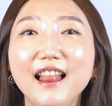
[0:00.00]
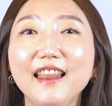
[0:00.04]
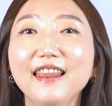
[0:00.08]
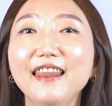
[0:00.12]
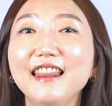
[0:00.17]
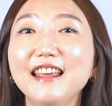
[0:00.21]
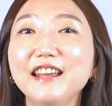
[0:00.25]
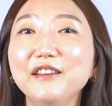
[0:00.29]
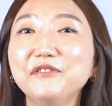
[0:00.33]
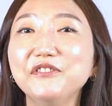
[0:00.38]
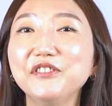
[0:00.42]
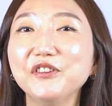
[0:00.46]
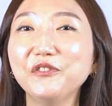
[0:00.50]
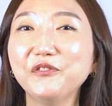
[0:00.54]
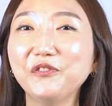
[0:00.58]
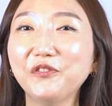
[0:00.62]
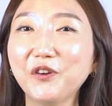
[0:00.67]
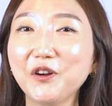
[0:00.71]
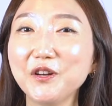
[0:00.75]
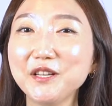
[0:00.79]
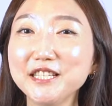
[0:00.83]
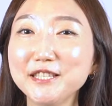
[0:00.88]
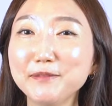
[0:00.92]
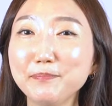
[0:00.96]
Leave the
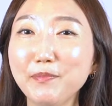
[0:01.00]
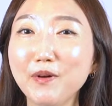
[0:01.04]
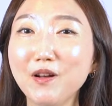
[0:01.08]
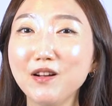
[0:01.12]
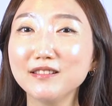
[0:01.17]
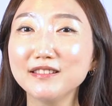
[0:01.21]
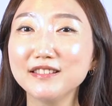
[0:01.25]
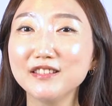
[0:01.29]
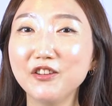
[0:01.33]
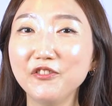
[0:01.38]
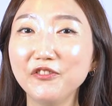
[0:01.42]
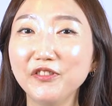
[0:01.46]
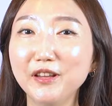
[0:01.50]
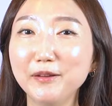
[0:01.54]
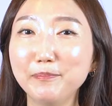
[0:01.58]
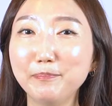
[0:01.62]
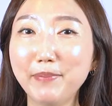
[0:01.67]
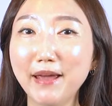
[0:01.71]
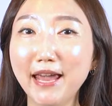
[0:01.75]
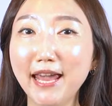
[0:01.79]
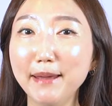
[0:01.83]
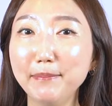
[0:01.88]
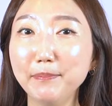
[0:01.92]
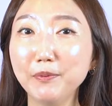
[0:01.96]
first box on the
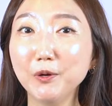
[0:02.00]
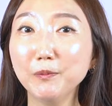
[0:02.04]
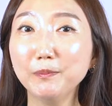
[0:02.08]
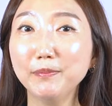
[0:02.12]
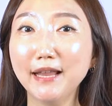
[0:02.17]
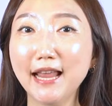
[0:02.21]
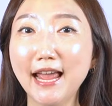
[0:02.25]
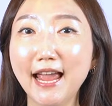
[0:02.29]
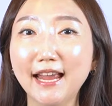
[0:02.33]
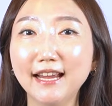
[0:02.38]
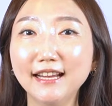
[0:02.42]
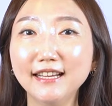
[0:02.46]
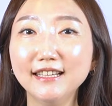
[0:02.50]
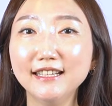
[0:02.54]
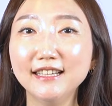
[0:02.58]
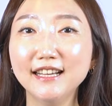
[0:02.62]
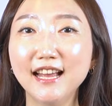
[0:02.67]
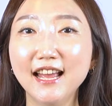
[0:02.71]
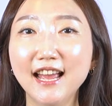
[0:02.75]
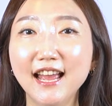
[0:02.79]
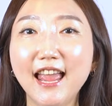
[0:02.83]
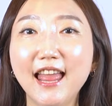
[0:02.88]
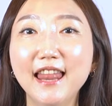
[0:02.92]
paper blank